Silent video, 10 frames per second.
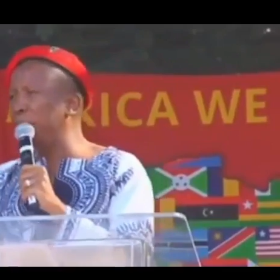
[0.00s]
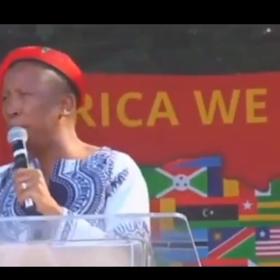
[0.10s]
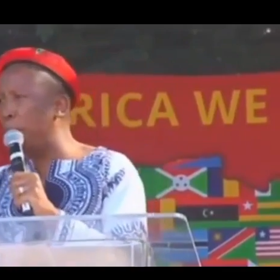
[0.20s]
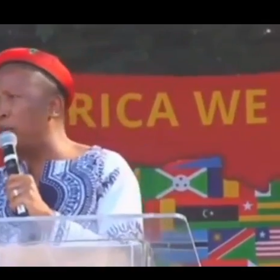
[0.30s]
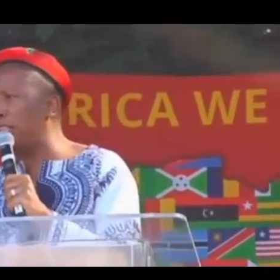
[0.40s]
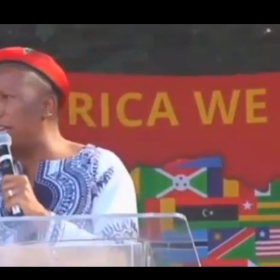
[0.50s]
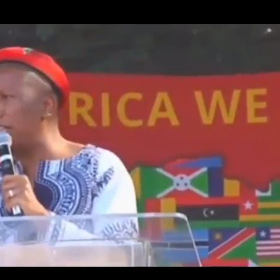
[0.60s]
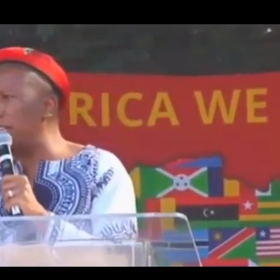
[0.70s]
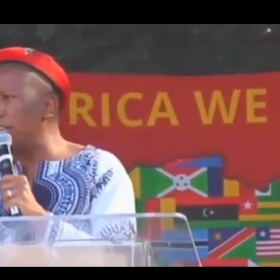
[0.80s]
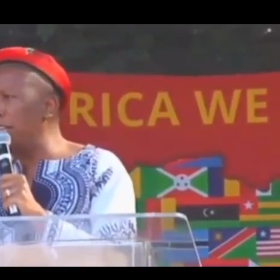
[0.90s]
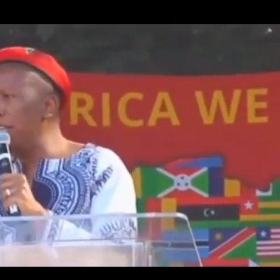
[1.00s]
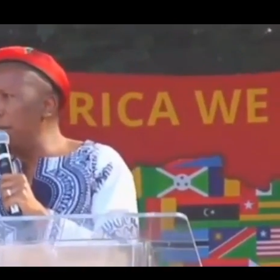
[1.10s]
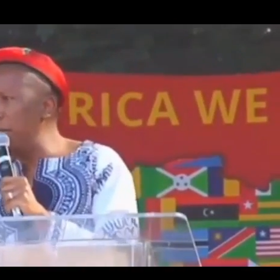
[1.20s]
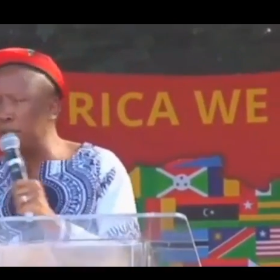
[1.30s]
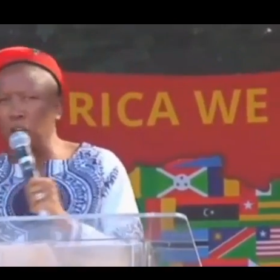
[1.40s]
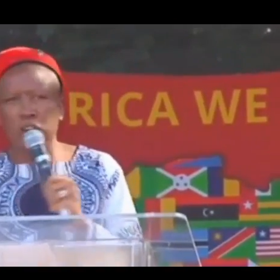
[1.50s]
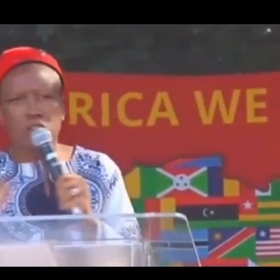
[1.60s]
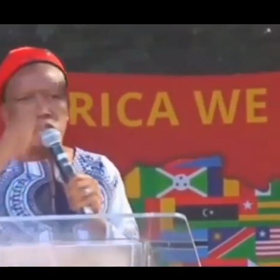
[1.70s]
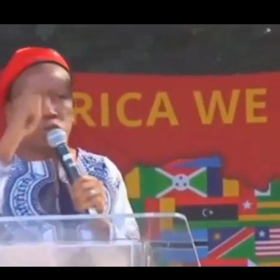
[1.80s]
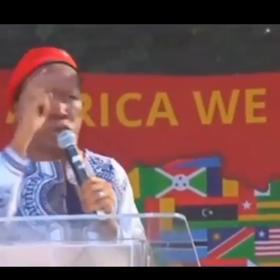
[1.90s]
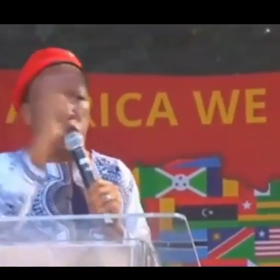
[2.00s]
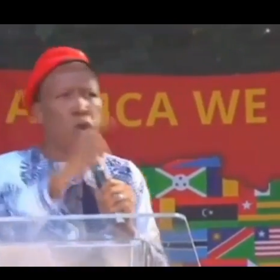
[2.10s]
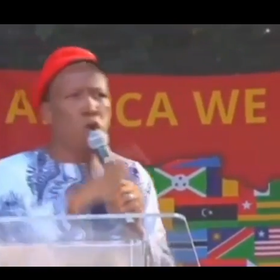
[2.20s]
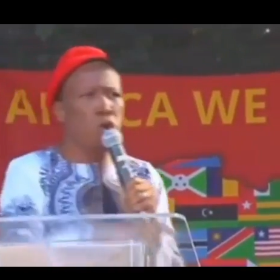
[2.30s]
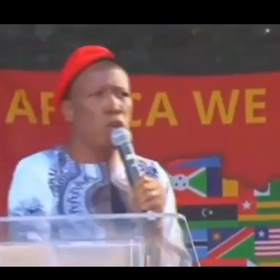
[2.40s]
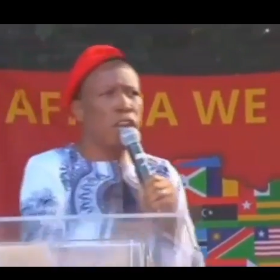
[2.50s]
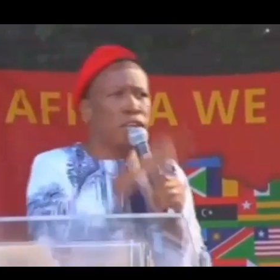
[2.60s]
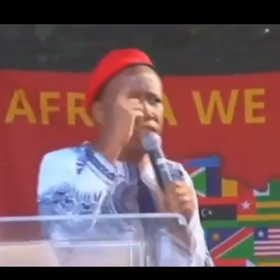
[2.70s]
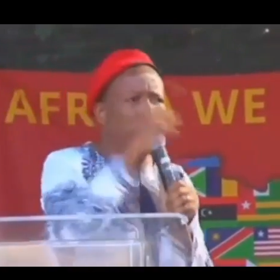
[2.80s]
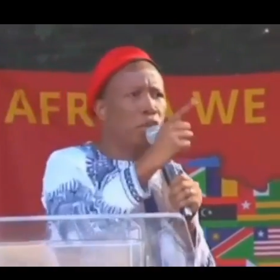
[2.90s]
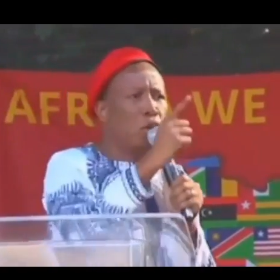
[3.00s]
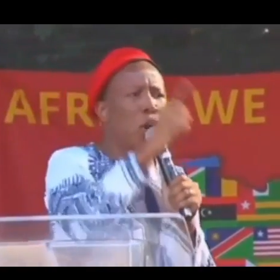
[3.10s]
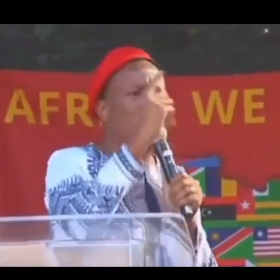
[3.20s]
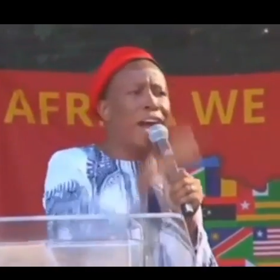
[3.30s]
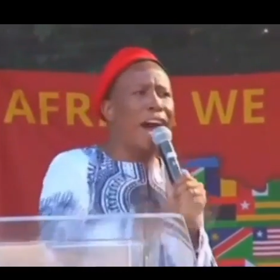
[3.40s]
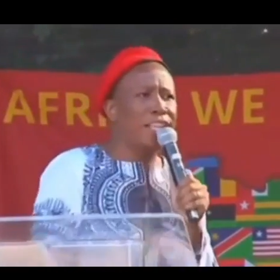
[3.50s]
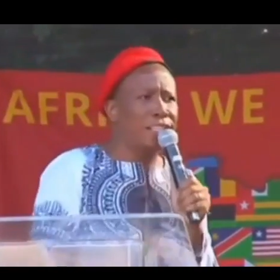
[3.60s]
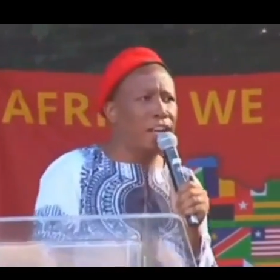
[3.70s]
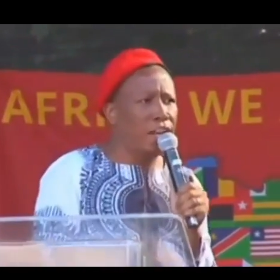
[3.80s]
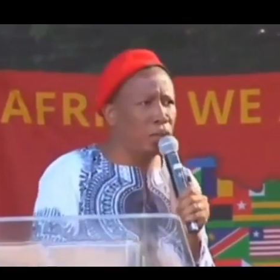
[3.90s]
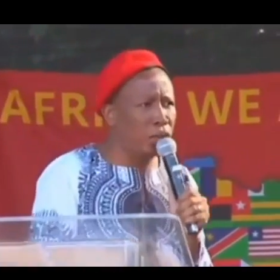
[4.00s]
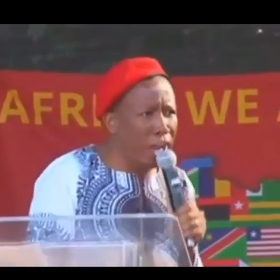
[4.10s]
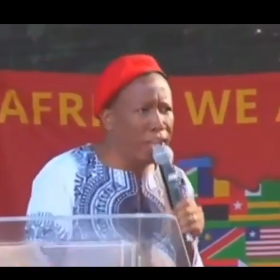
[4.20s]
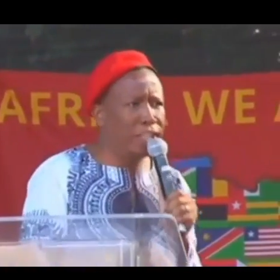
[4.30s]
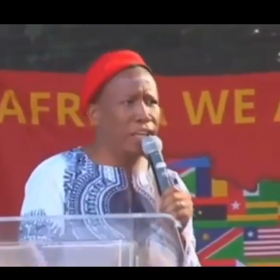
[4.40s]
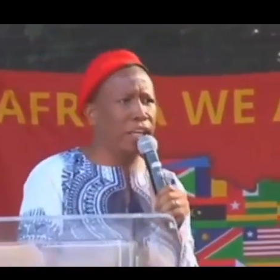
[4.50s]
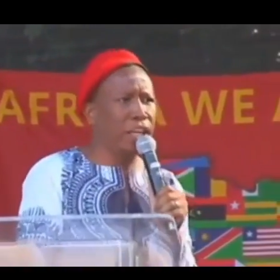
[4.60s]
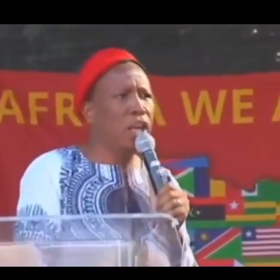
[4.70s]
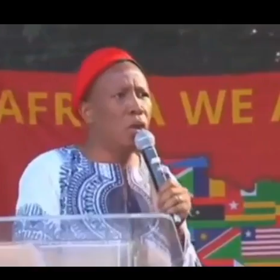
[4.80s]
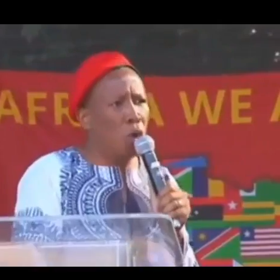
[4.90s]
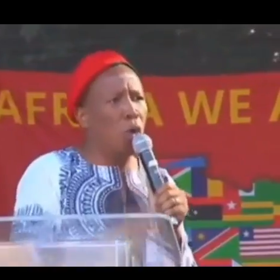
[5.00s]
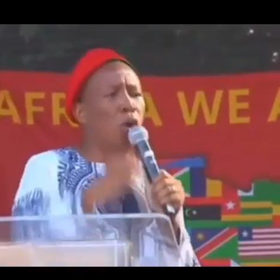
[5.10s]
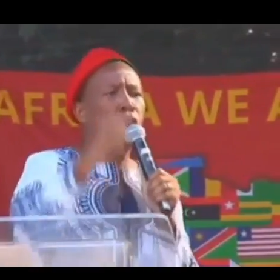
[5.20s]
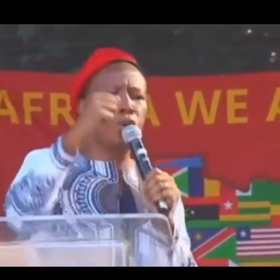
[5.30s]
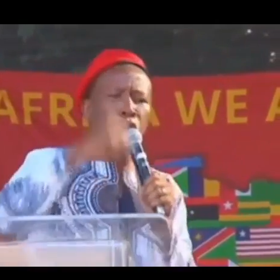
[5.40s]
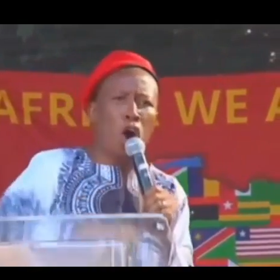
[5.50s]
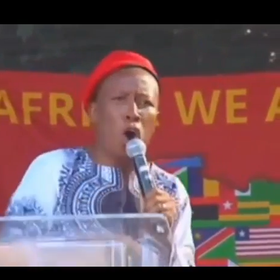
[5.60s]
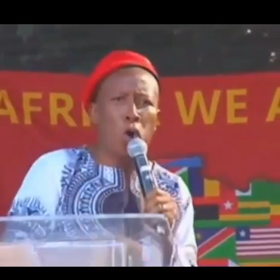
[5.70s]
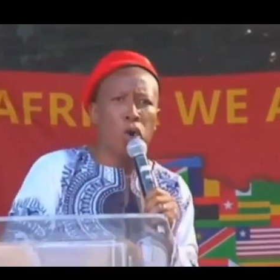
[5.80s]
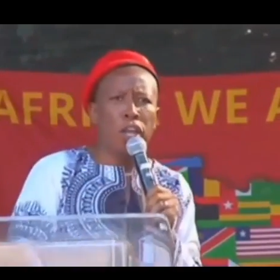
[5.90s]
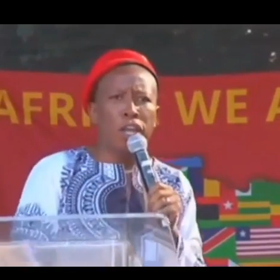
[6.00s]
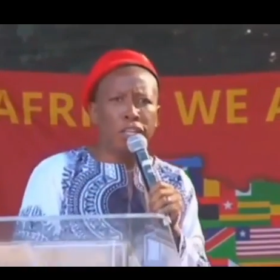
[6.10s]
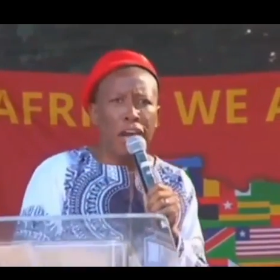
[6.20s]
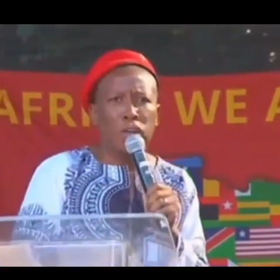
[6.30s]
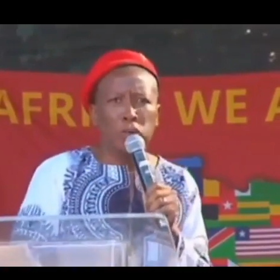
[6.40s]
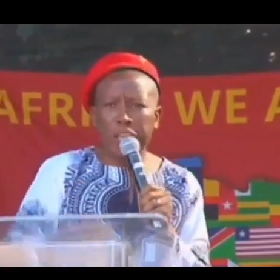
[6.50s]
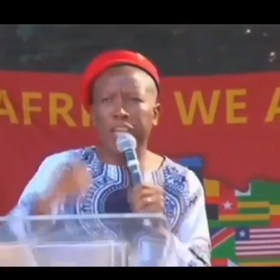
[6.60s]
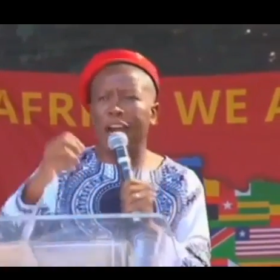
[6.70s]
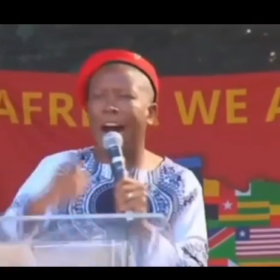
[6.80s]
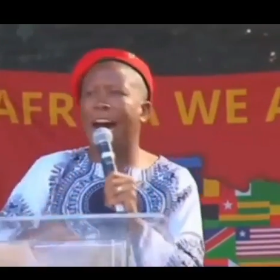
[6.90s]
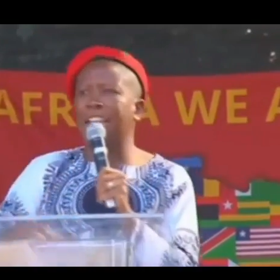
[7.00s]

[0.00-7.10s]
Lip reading: important, because through decolonized education we will know that we are